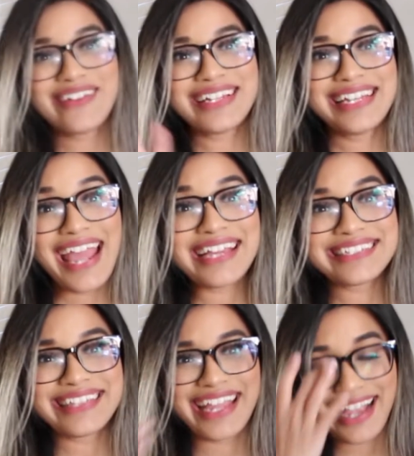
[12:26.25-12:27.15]
the next
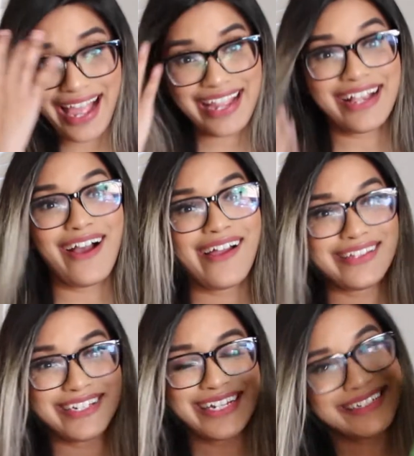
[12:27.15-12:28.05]
thing I got,
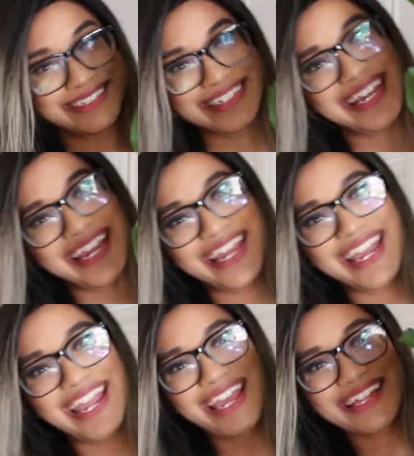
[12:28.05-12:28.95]
as you can
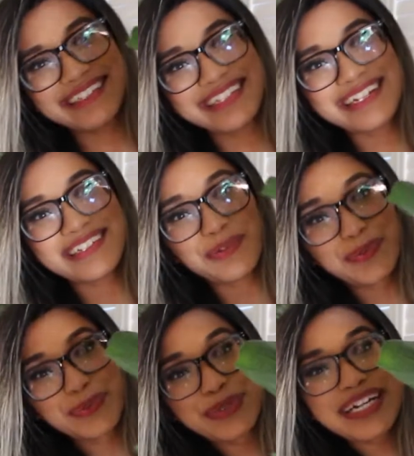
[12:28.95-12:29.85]
see, is this
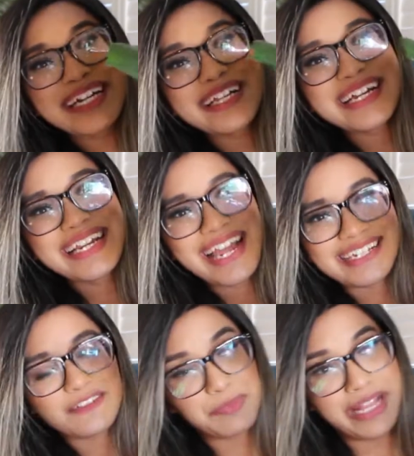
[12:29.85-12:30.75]
really
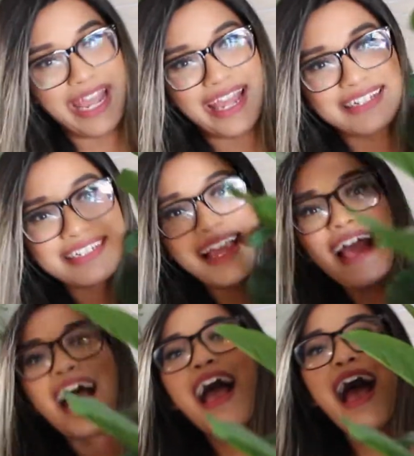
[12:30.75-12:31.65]
nice plant.
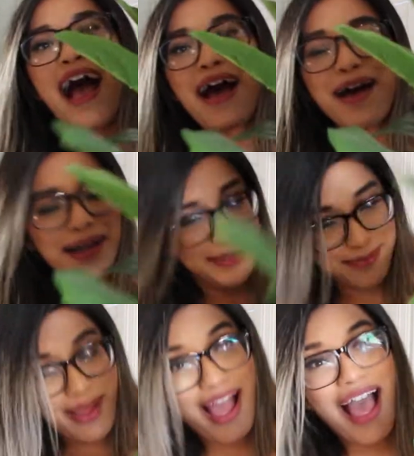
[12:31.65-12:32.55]

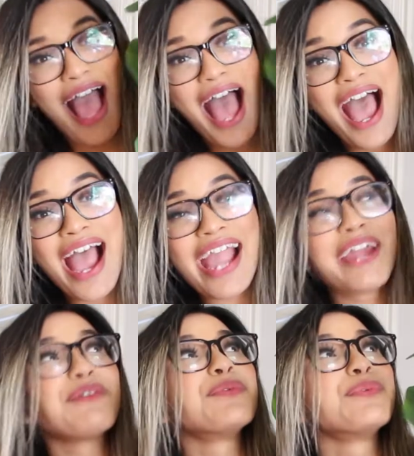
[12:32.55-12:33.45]

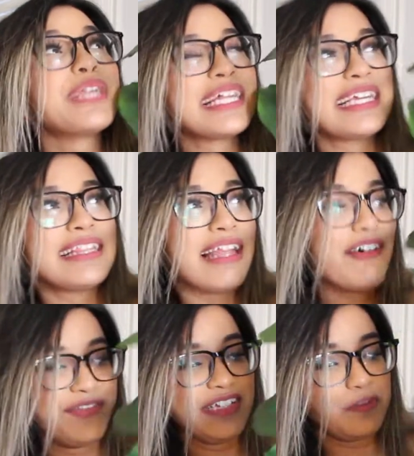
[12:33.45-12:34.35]
I really
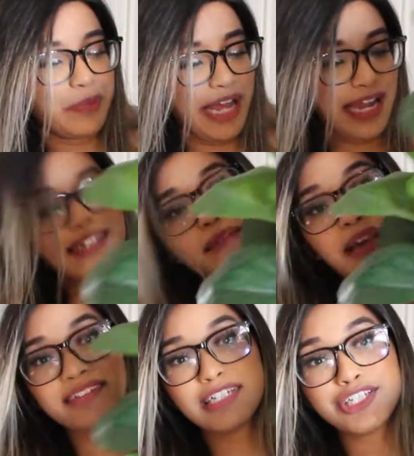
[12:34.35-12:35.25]
love this plant.
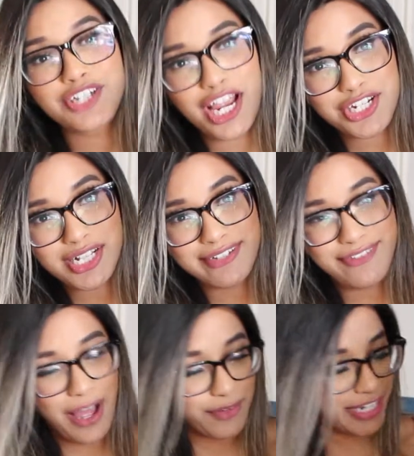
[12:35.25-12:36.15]
My sister actually
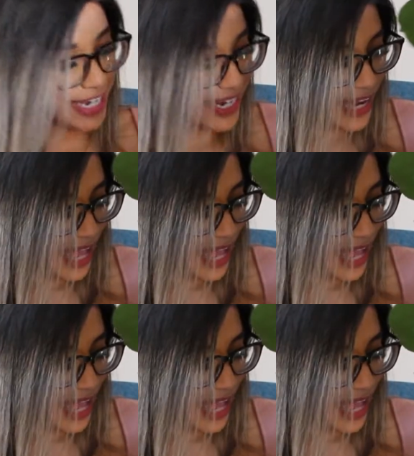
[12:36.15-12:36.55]
found it.